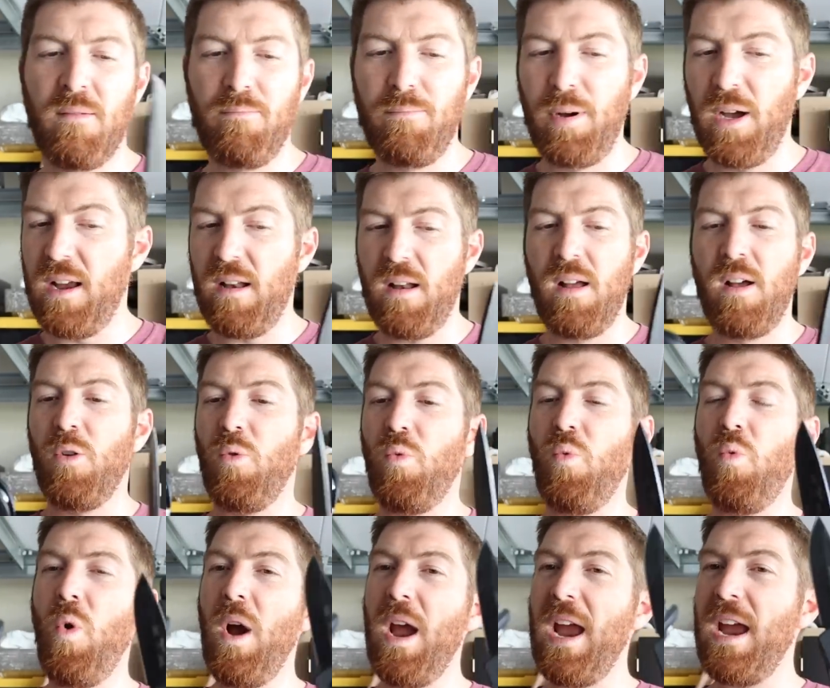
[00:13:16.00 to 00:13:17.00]
but
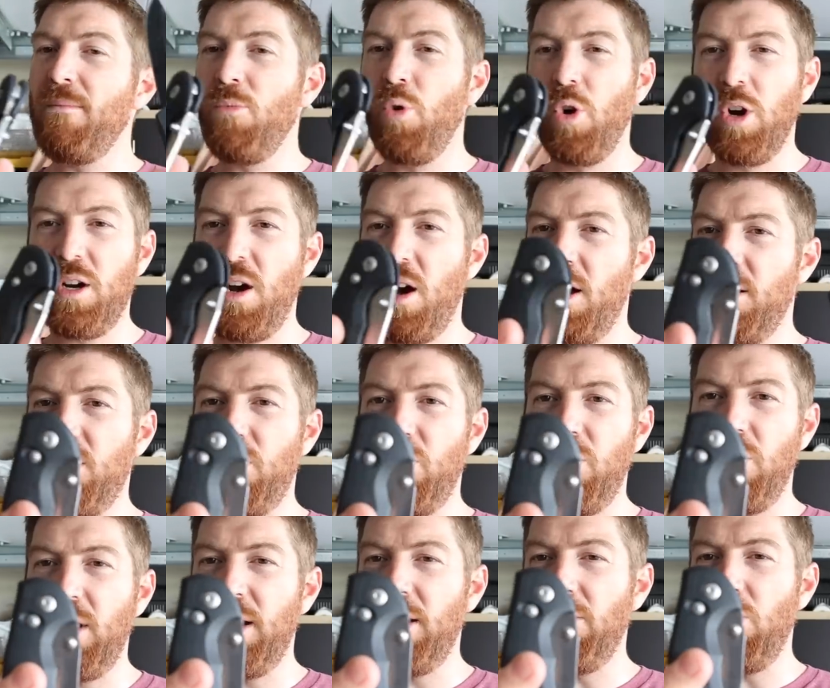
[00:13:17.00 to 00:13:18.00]
way more
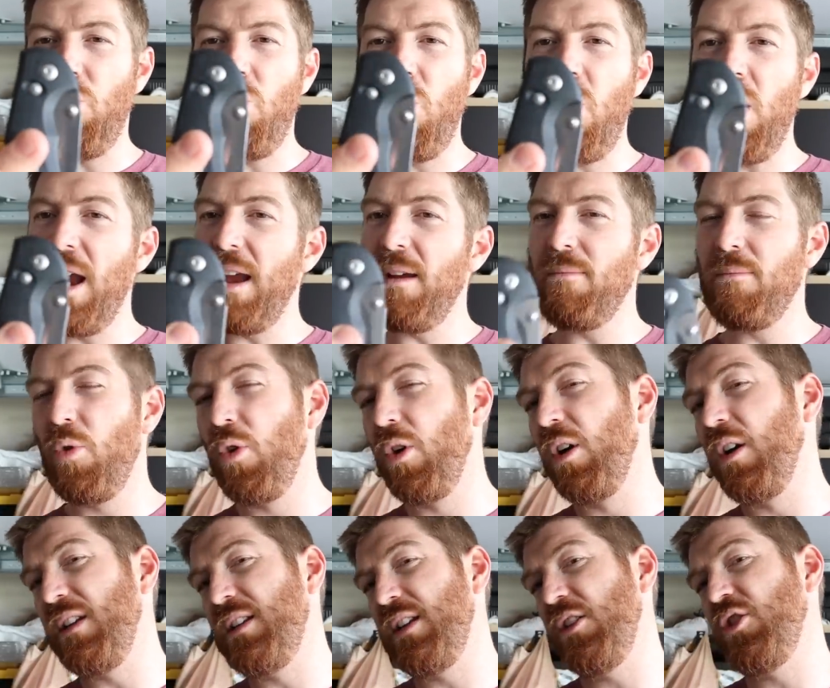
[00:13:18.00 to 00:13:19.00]
contouring, way
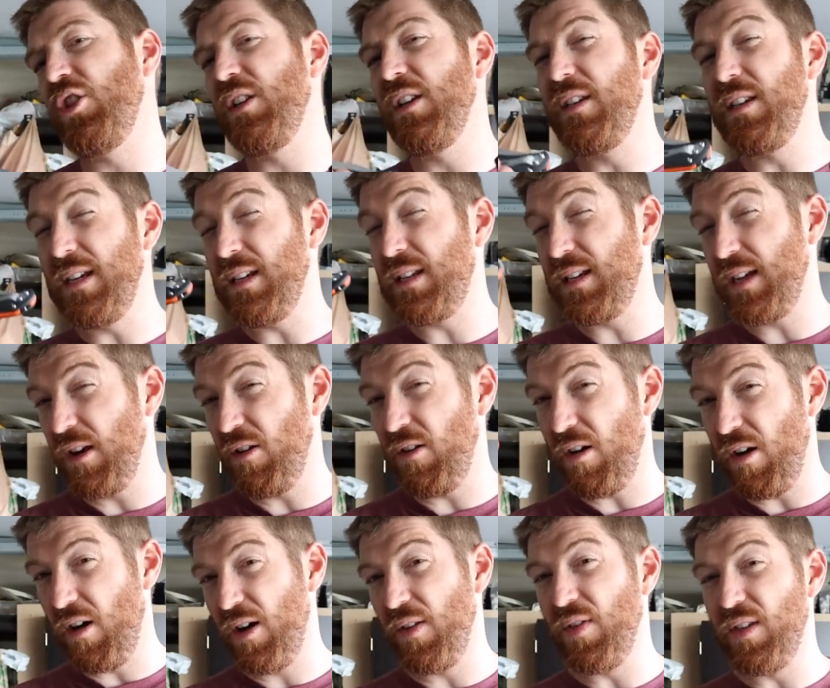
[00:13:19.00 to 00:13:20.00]
more attention to
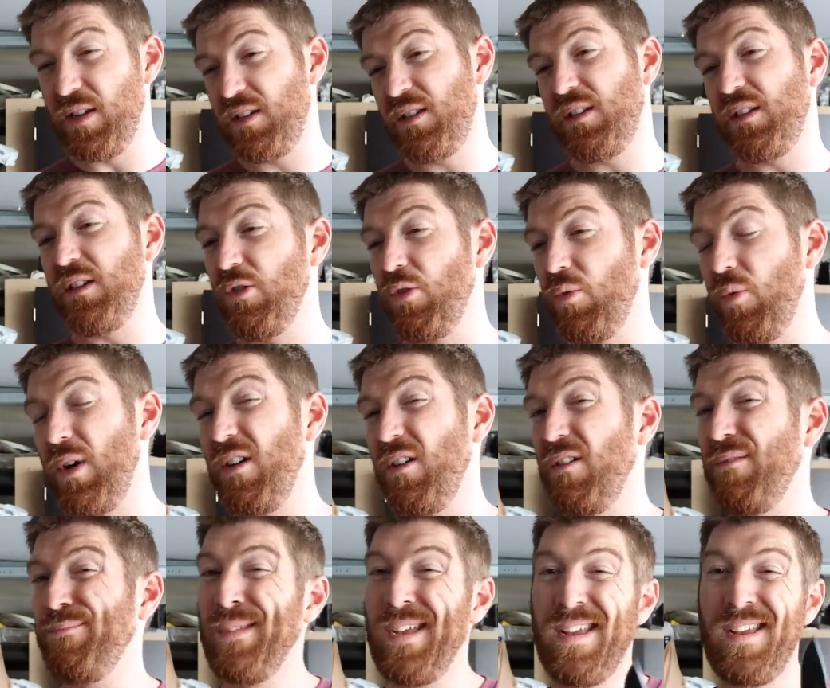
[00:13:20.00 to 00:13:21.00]
detail on this
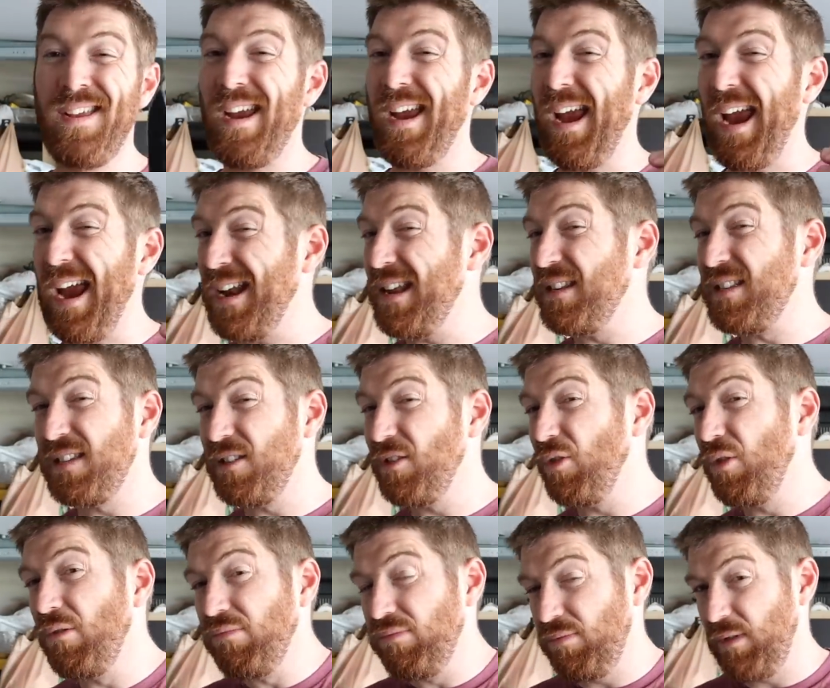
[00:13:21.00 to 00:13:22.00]
Steelwill. And it's
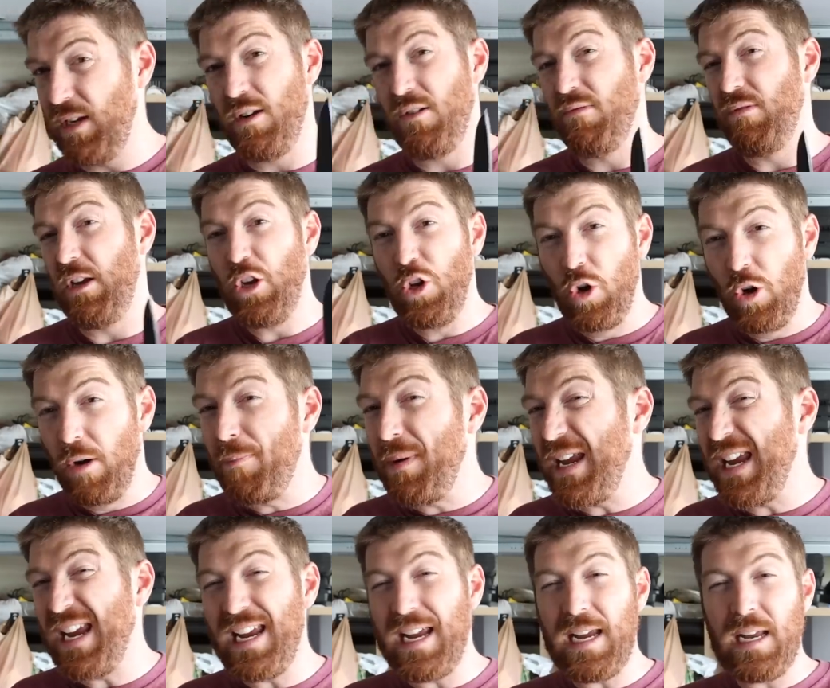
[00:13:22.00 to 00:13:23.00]
still, you know,
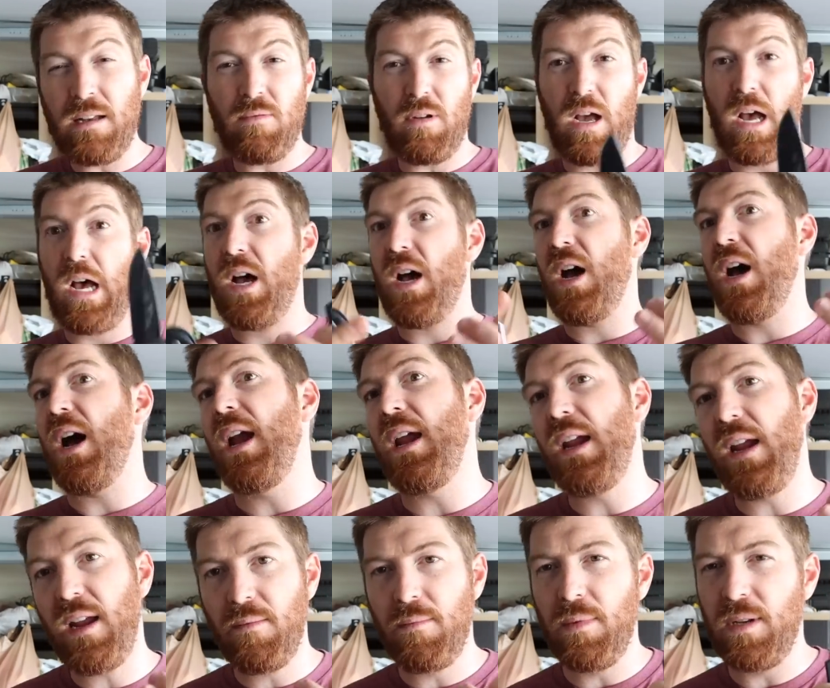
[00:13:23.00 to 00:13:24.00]
European
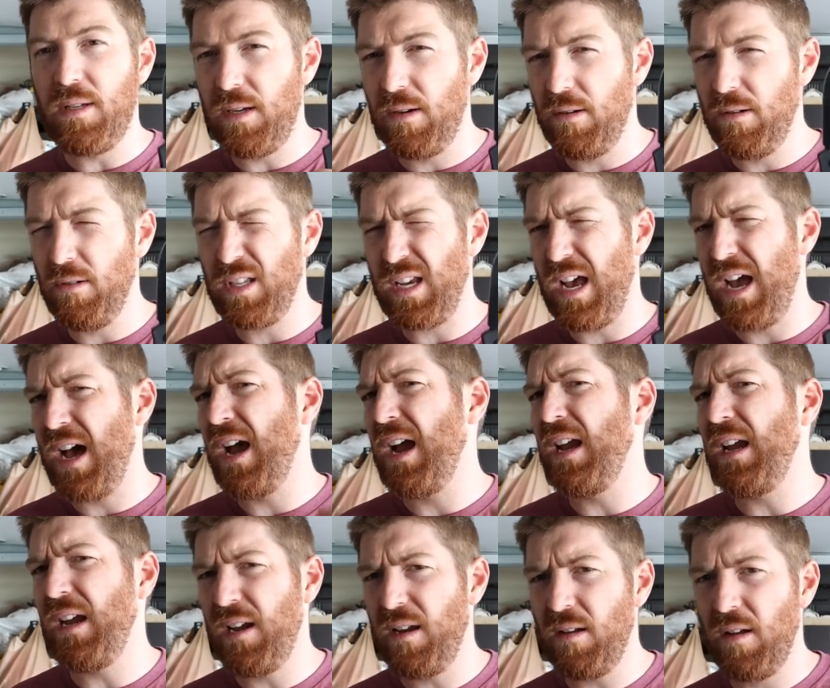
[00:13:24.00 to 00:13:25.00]
high-end materials,
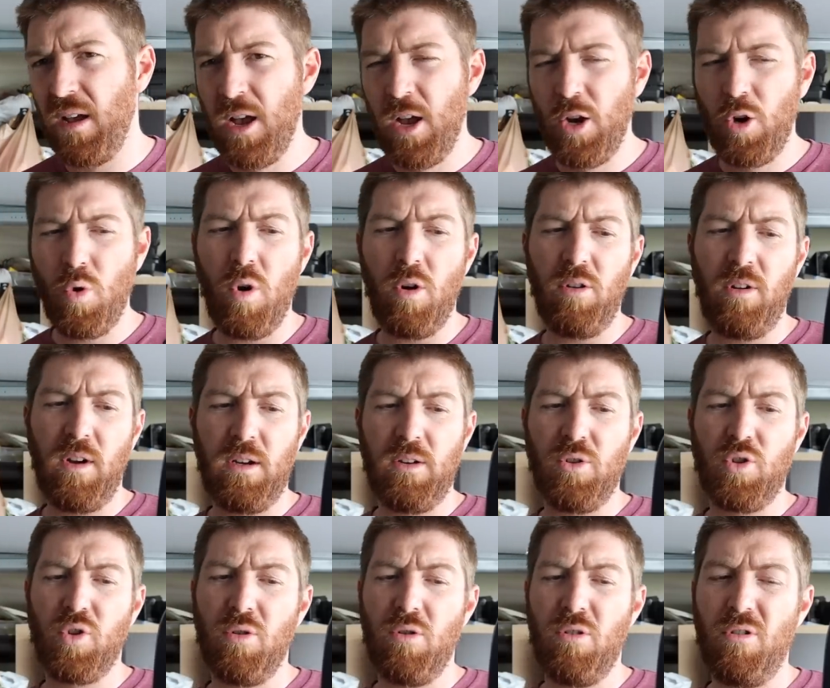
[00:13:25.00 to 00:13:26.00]
high-end quality
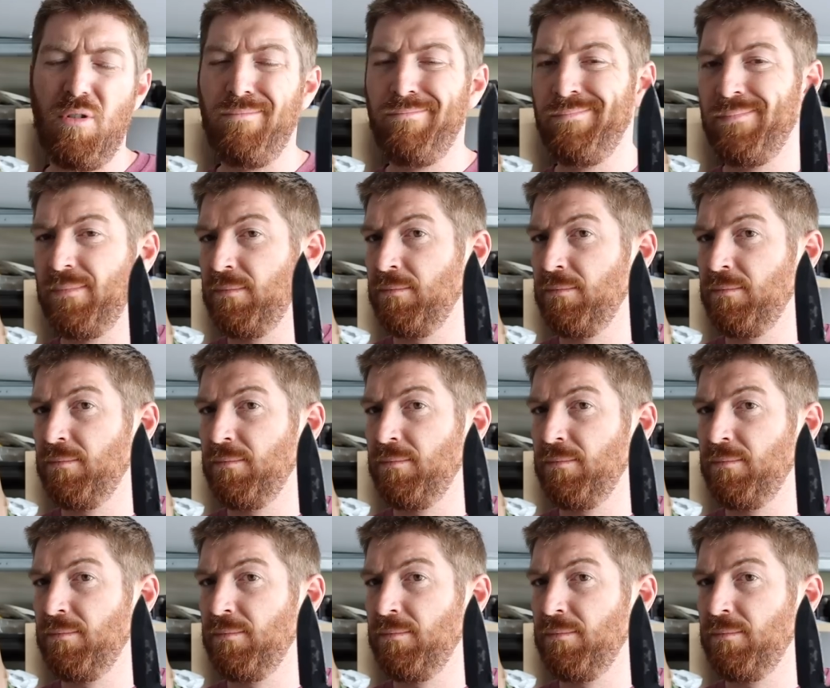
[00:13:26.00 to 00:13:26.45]
control